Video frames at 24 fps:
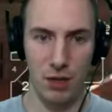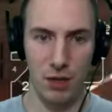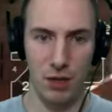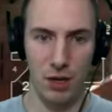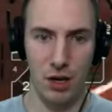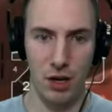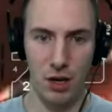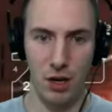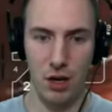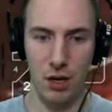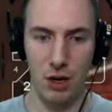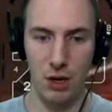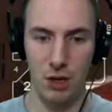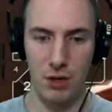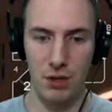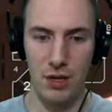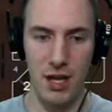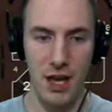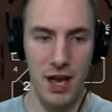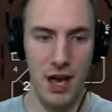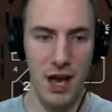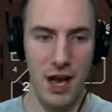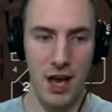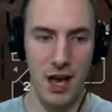Oh
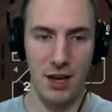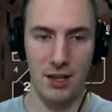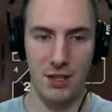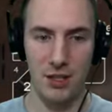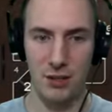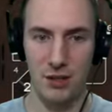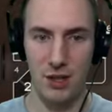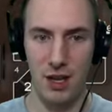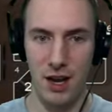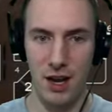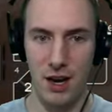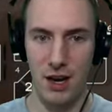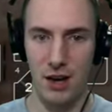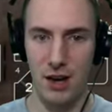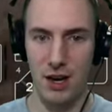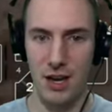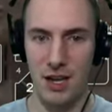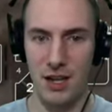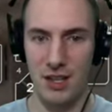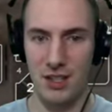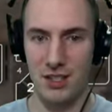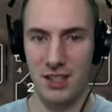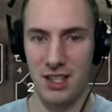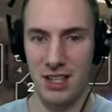yeah, so there
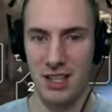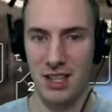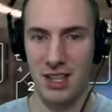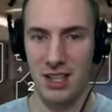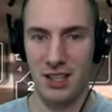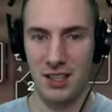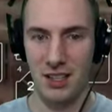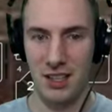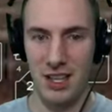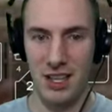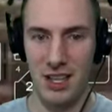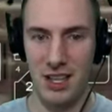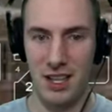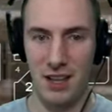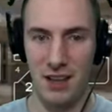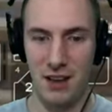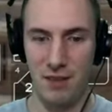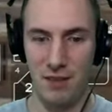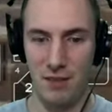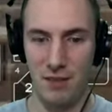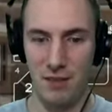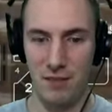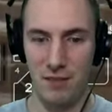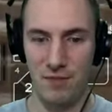is the
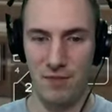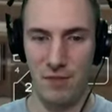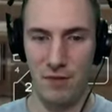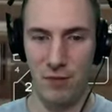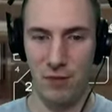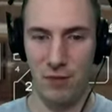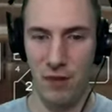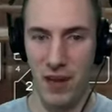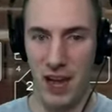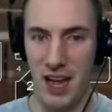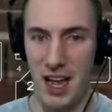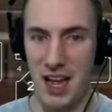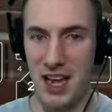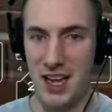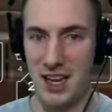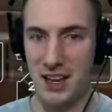Fey